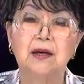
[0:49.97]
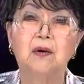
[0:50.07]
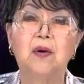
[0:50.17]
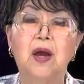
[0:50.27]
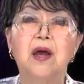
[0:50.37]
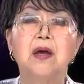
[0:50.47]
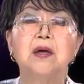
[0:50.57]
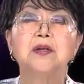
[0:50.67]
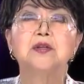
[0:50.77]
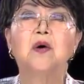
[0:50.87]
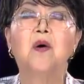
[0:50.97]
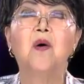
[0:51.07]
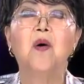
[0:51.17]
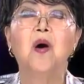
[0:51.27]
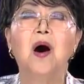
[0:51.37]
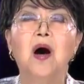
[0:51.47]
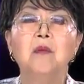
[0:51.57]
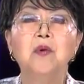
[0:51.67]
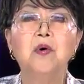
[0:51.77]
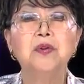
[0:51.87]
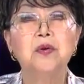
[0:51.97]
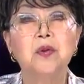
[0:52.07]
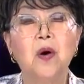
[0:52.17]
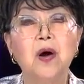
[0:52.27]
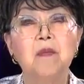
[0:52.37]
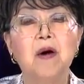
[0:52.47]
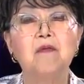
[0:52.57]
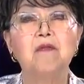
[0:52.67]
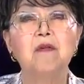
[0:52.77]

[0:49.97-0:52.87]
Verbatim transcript: Okay? So I'm going to talk about